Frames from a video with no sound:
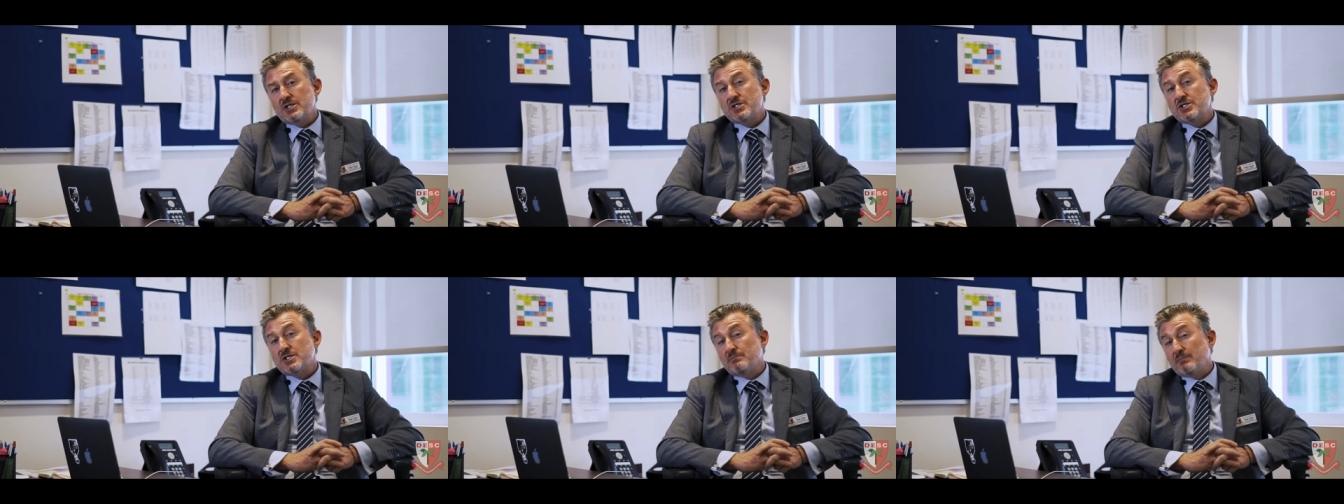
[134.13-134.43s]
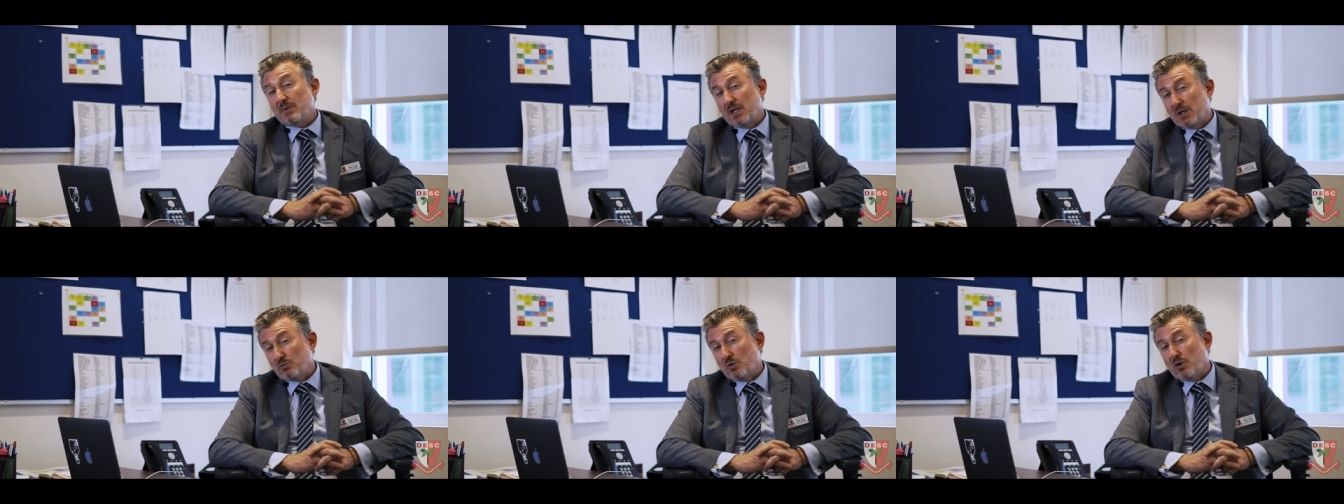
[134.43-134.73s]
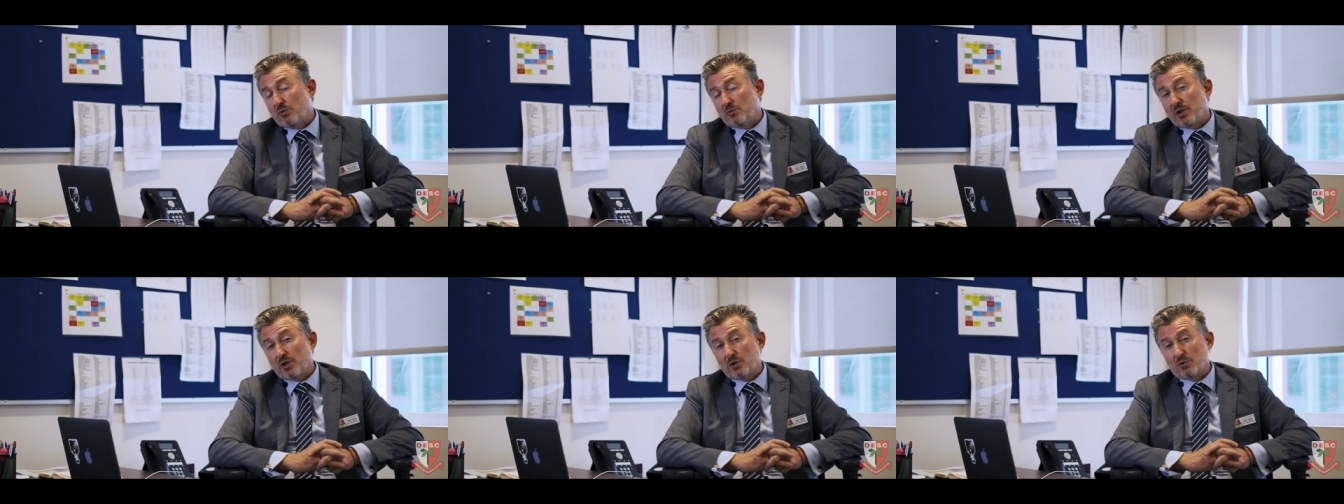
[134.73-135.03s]
to make
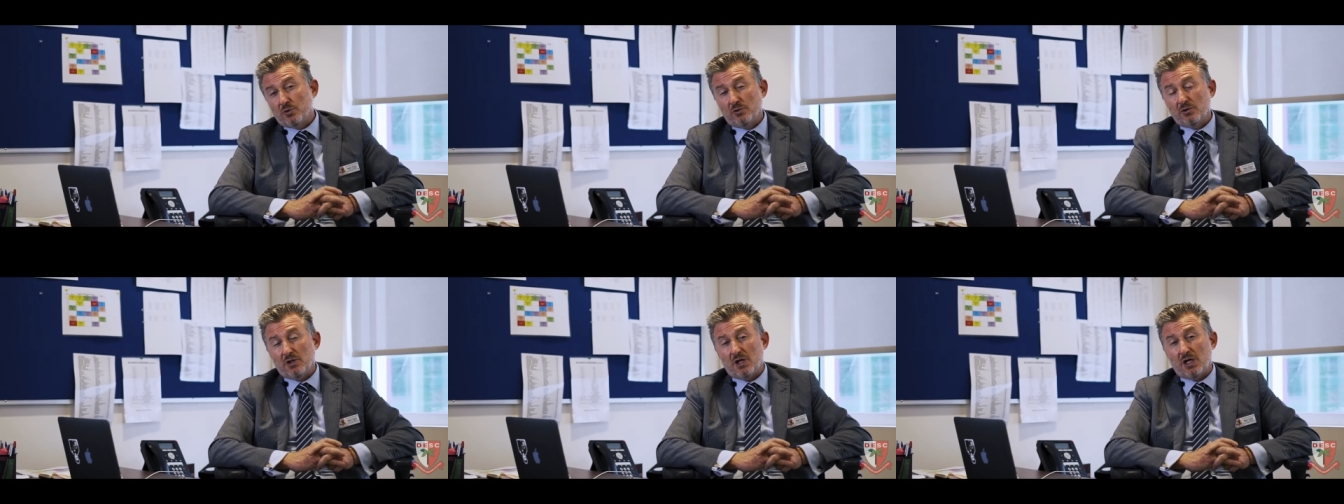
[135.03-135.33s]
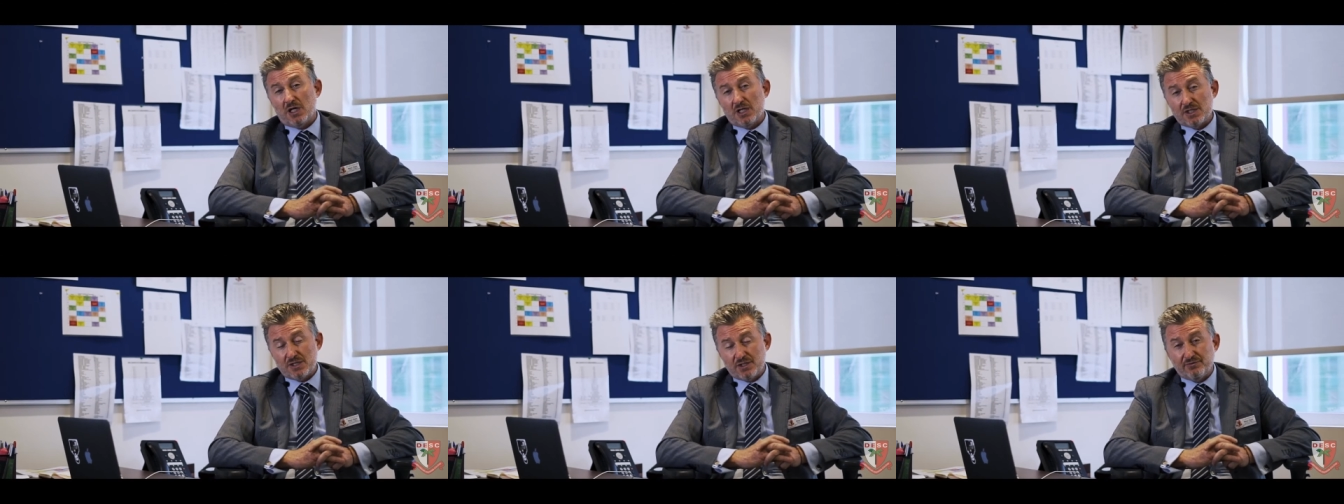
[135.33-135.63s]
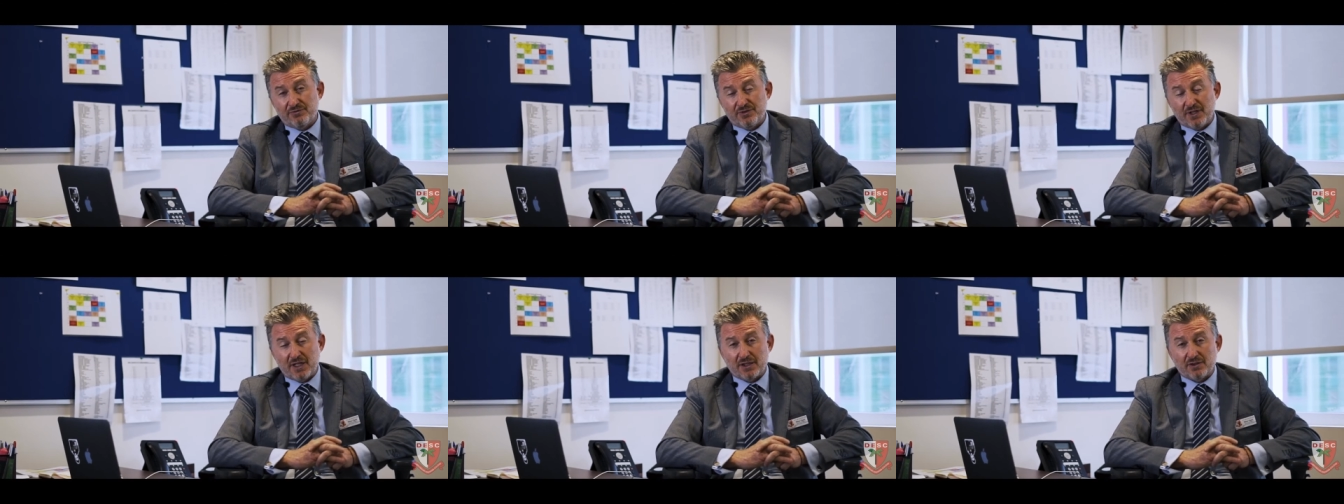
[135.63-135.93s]
what we call
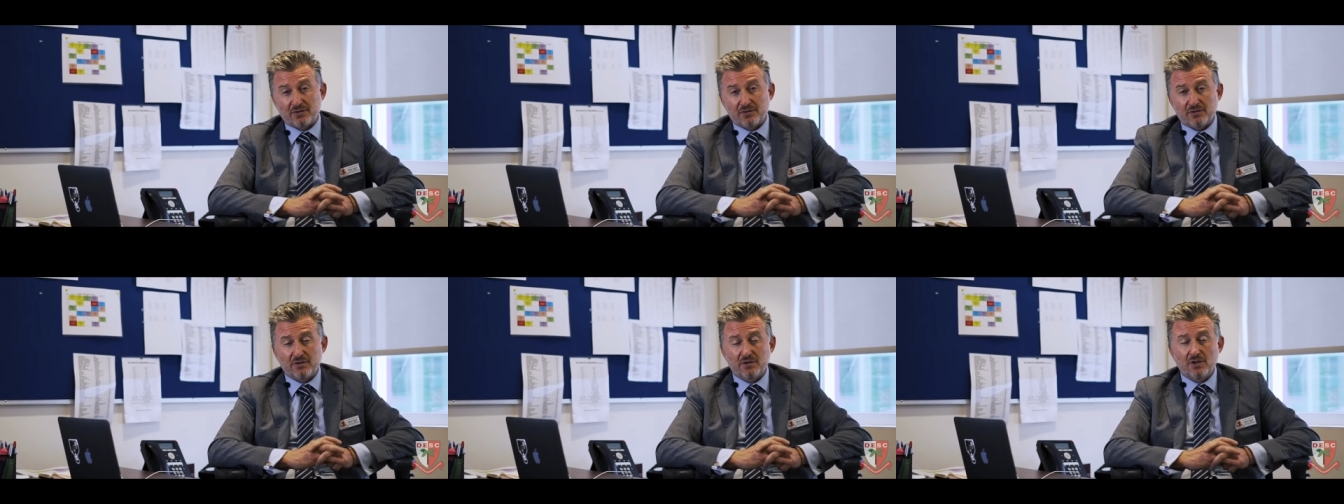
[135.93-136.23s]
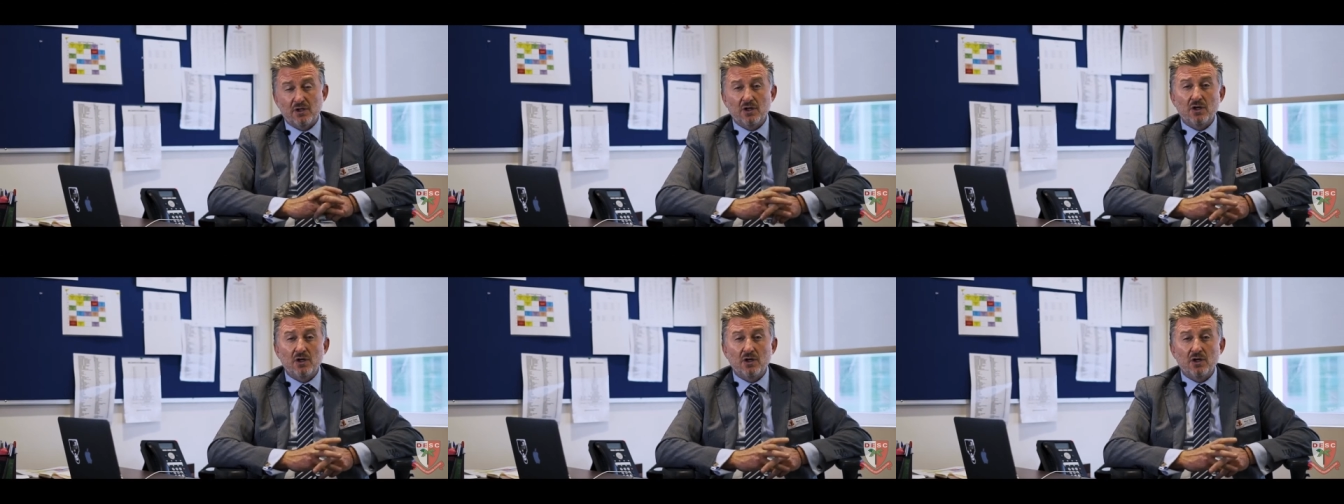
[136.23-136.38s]
artifacts.